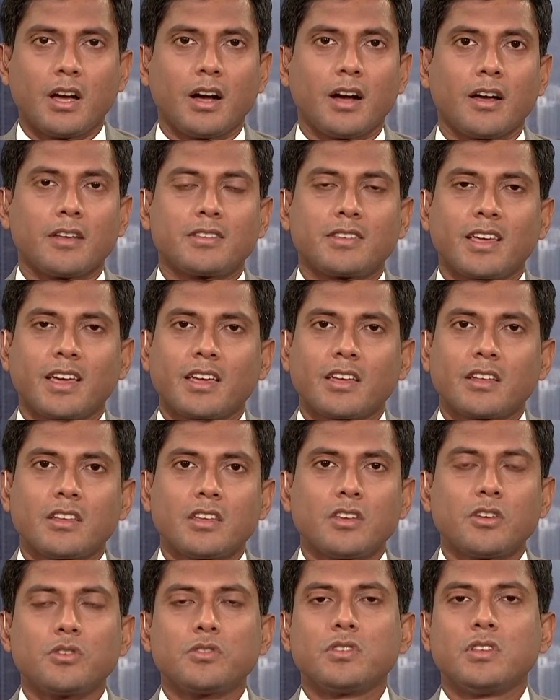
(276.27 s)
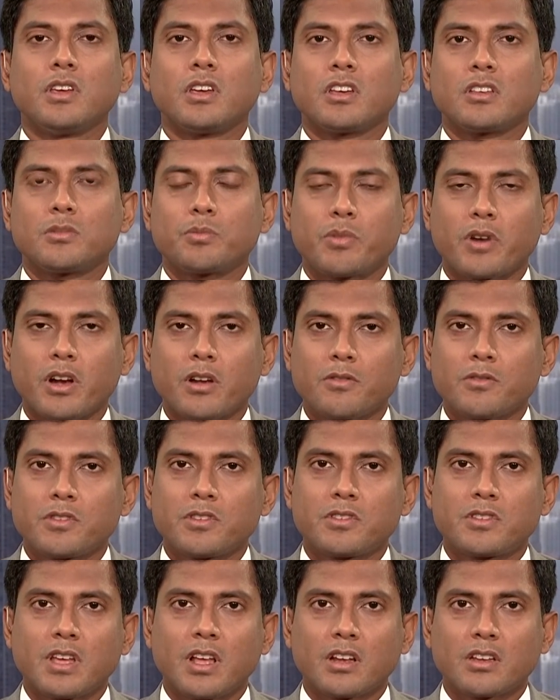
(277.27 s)
Uh, secondly, you're seeing a spread
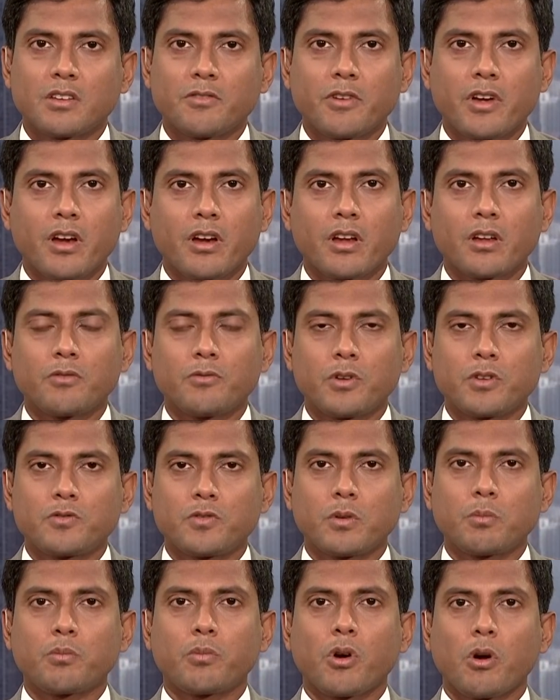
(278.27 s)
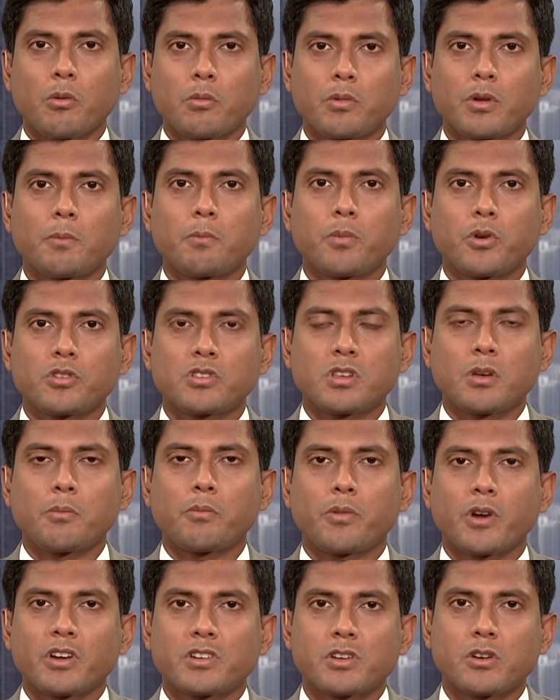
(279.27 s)
of this Delta variant, which will probably put
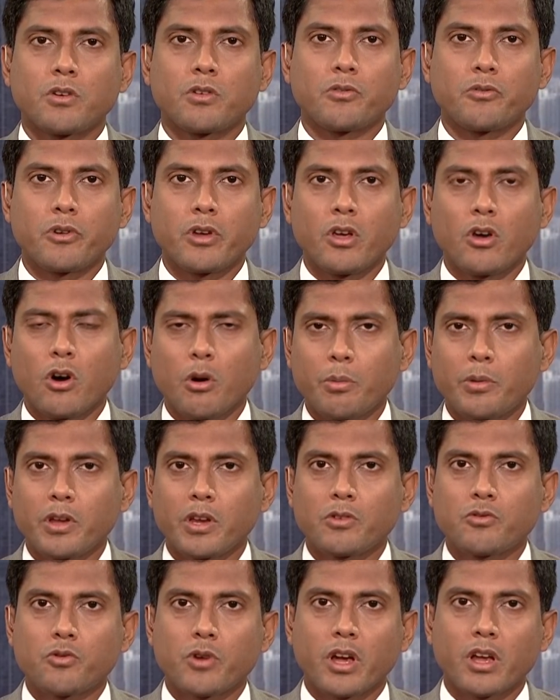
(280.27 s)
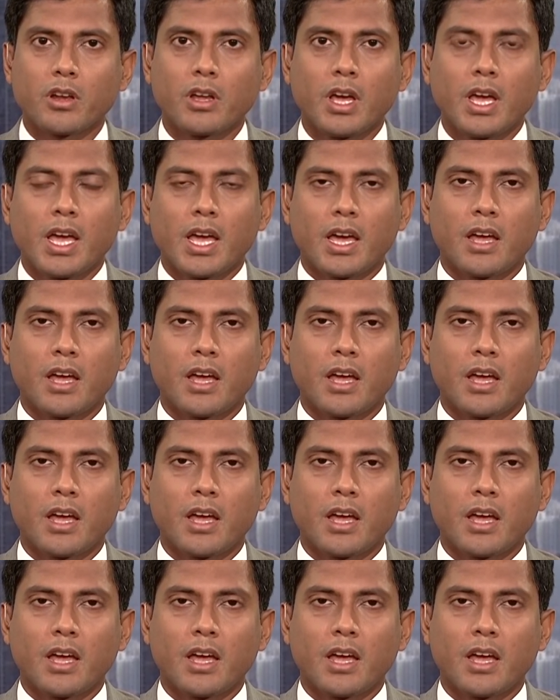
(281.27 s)
some pressure on reopening trade